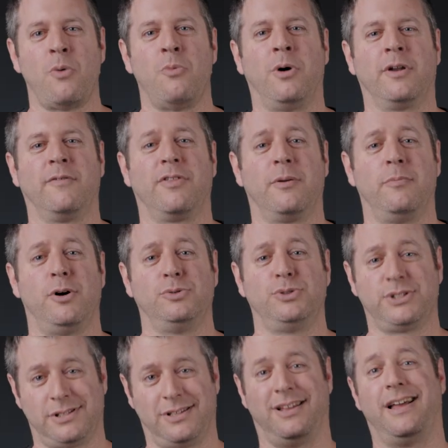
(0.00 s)
One of the
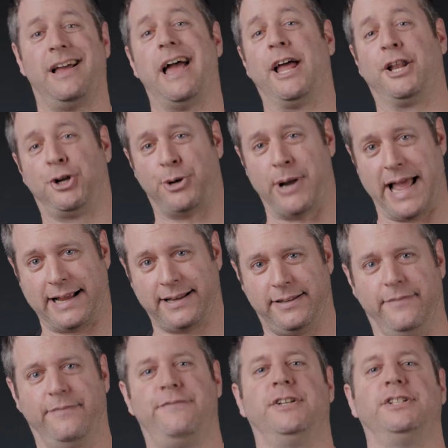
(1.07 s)
most
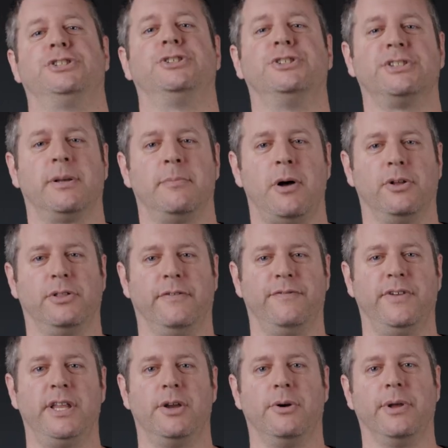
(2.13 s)
attractive features about the
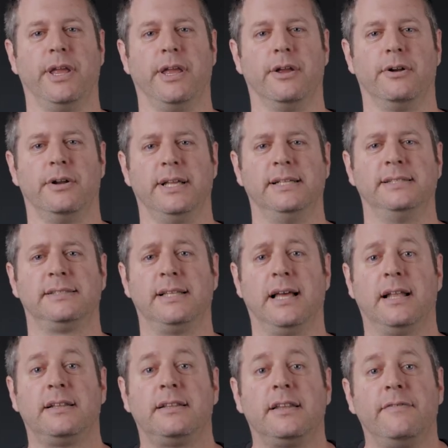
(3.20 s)
video here is
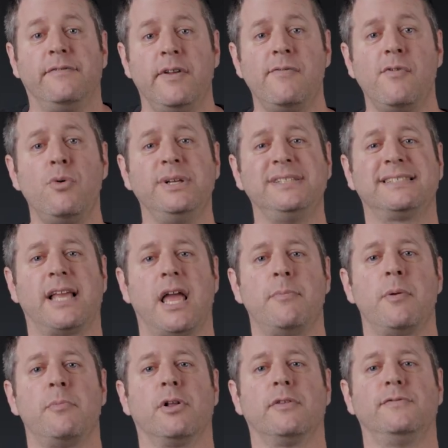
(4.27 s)
that the Vivo is
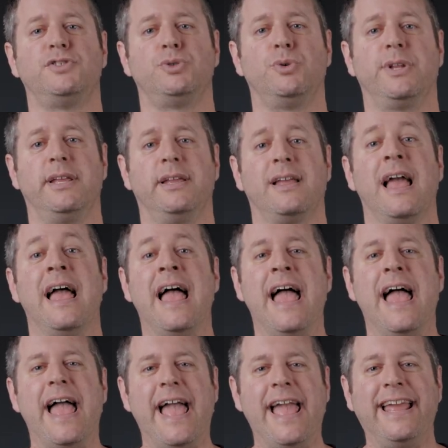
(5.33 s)
capable of shooting
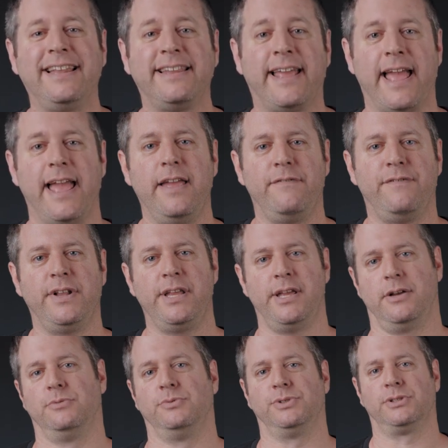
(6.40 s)
8K
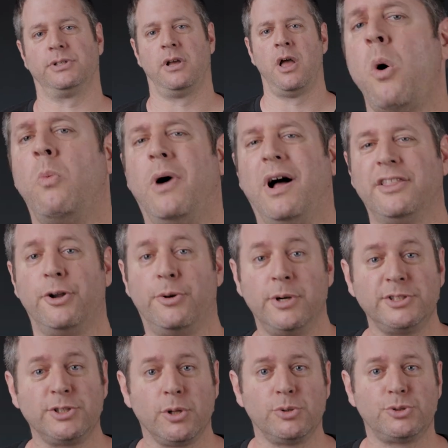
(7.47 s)
videos. While the
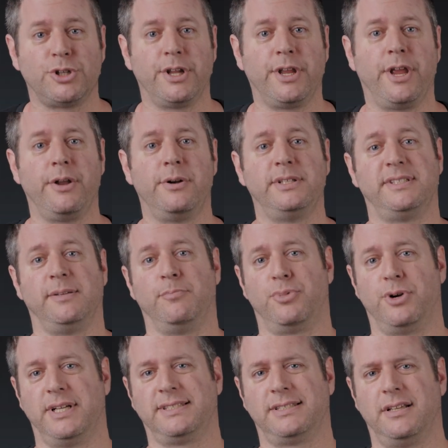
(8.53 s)
resolution here is
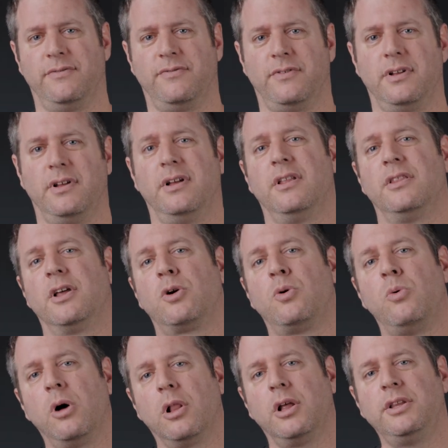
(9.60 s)
impressive, the
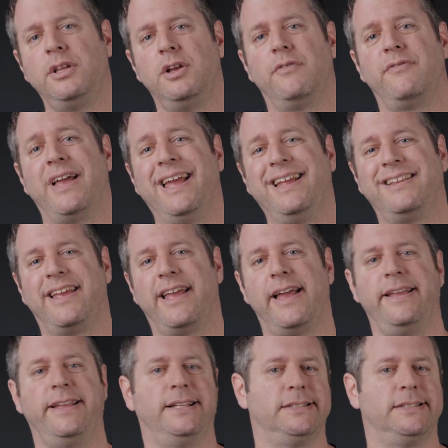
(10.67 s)
quality of 8K